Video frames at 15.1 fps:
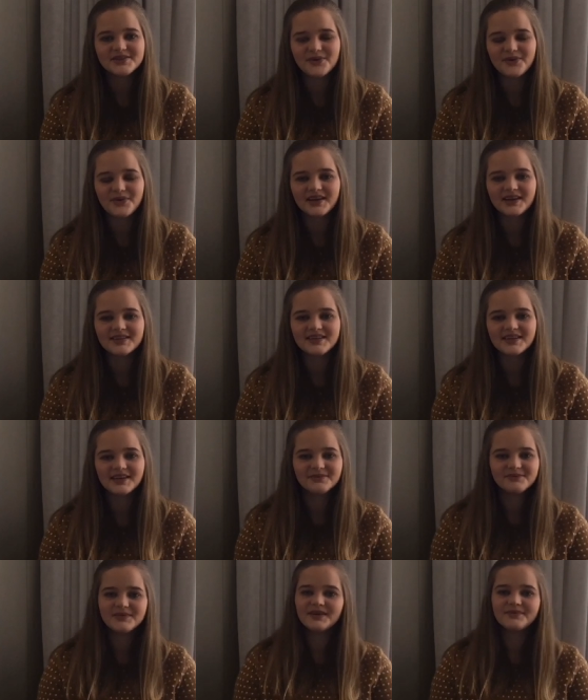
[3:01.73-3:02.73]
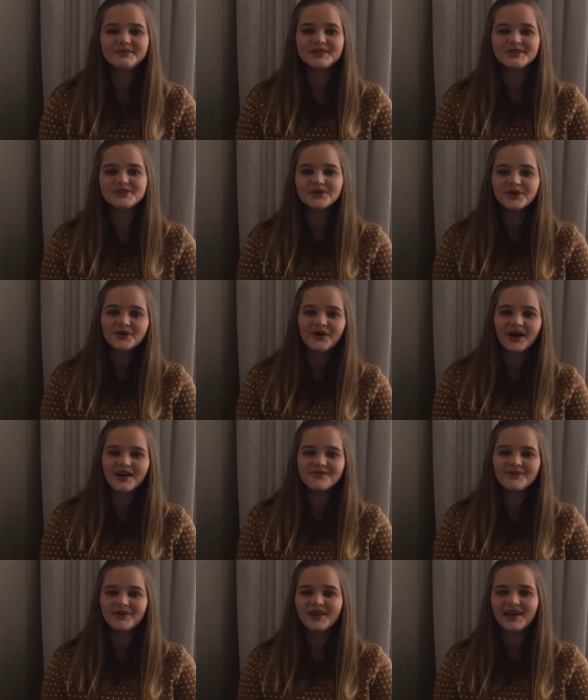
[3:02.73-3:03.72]
new things, and I'm just so
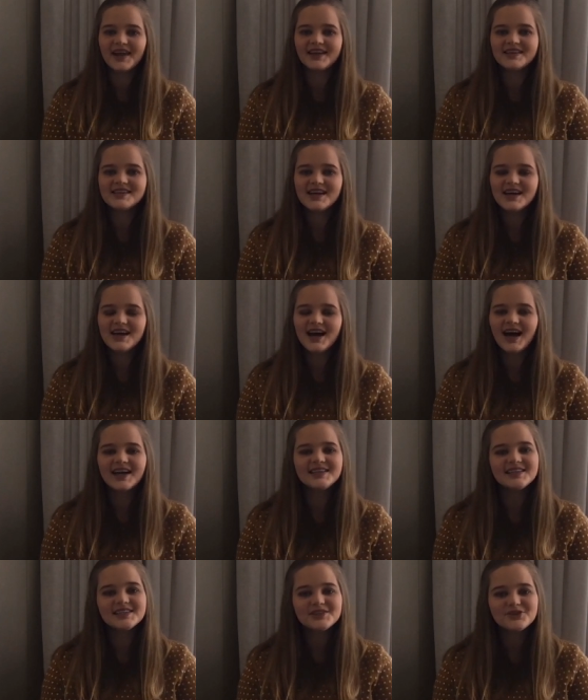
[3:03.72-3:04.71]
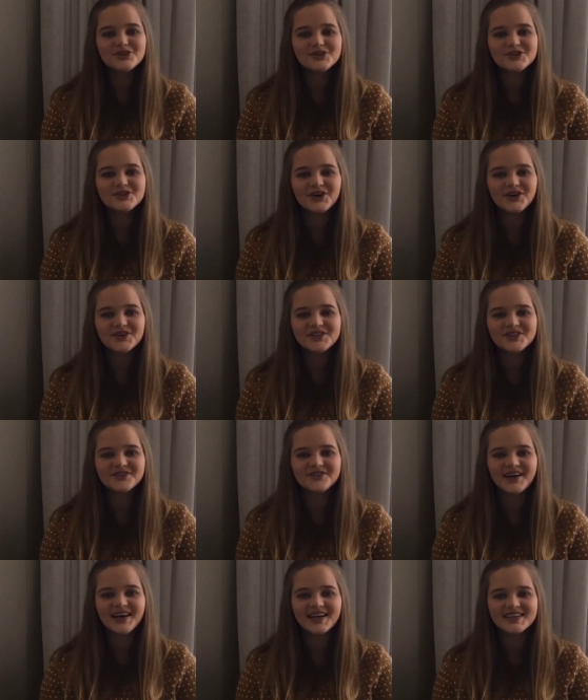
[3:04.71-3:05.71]
grateful that I did choose to go to
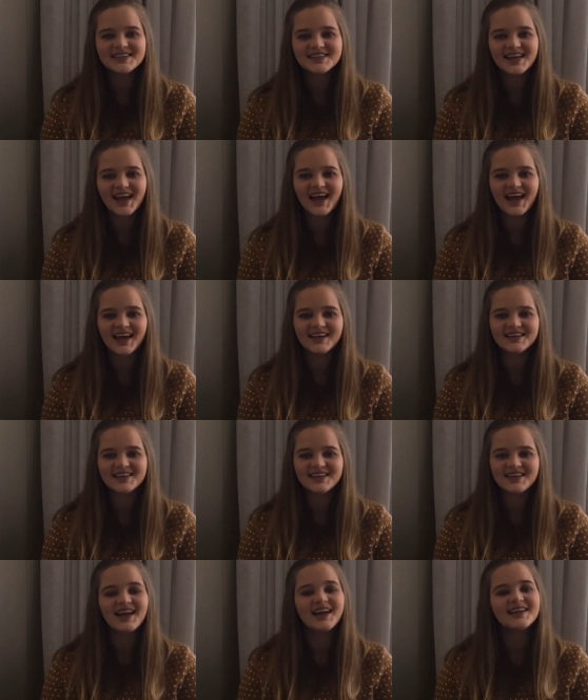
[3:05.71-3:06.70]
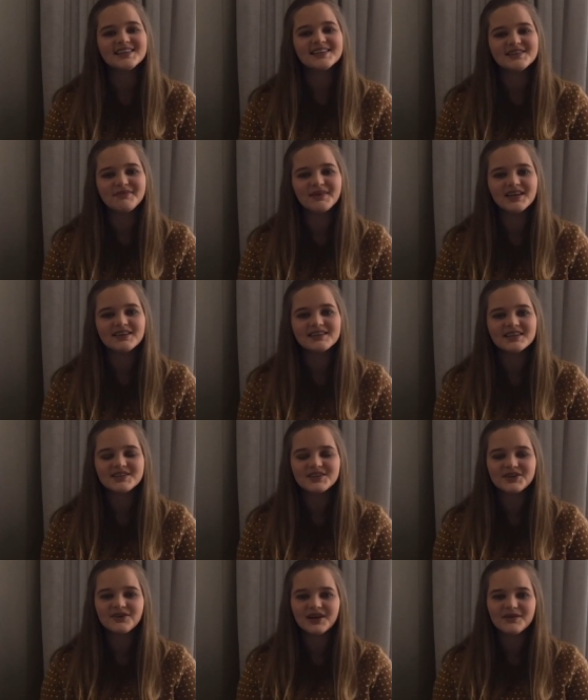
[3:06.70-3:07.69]
res and that I did meet such
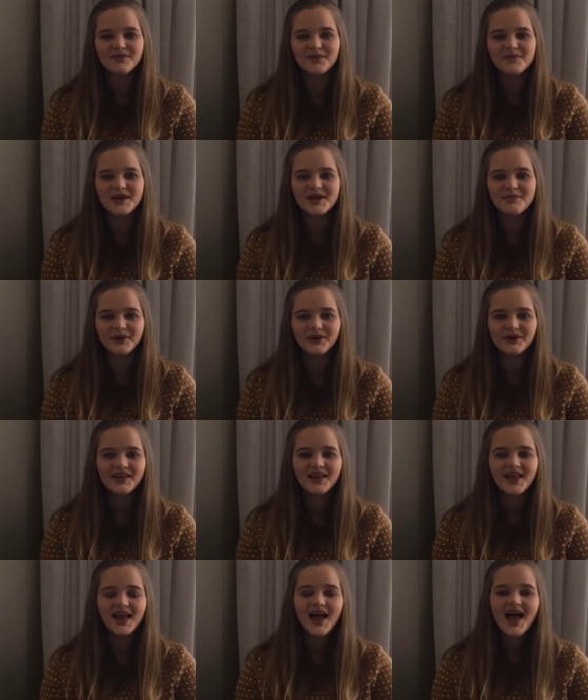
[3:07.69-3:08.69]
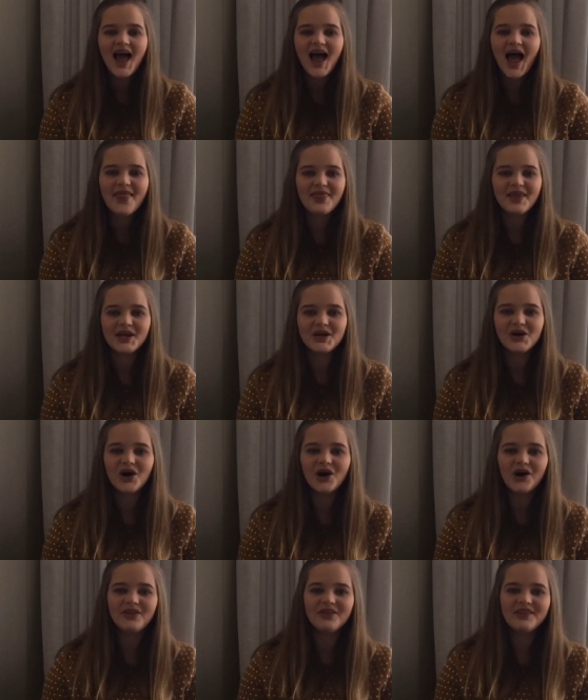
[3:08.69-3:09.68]
incredible people. And then
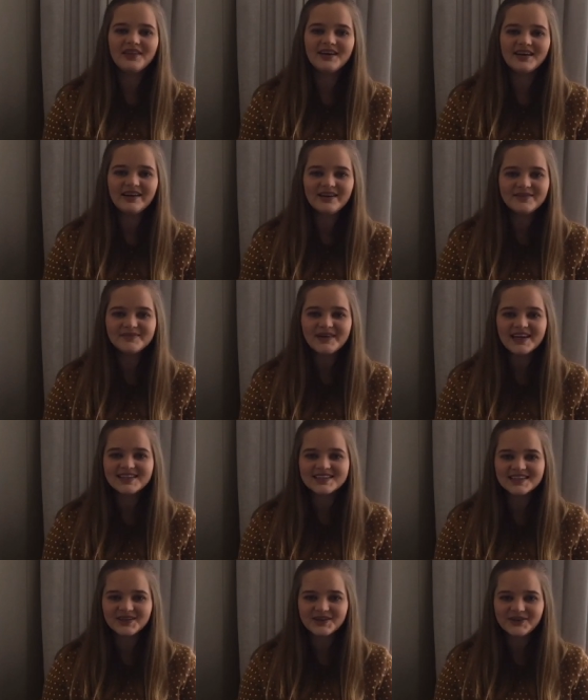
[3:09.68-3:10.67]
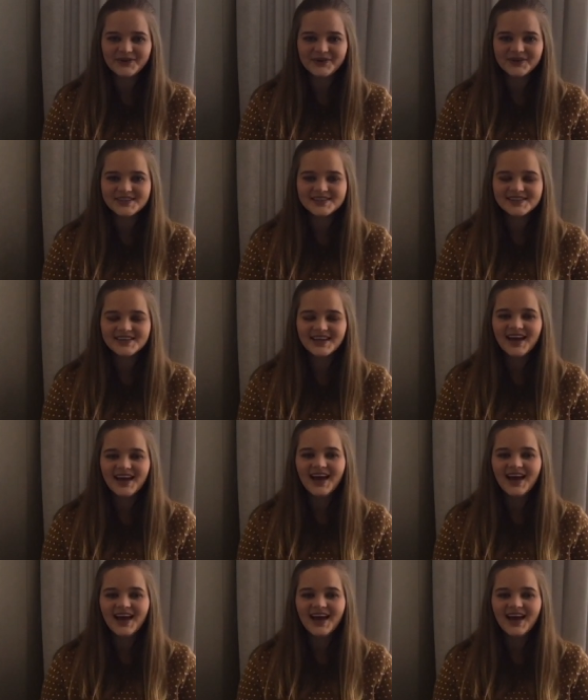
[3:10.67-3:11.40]
on the medicine course,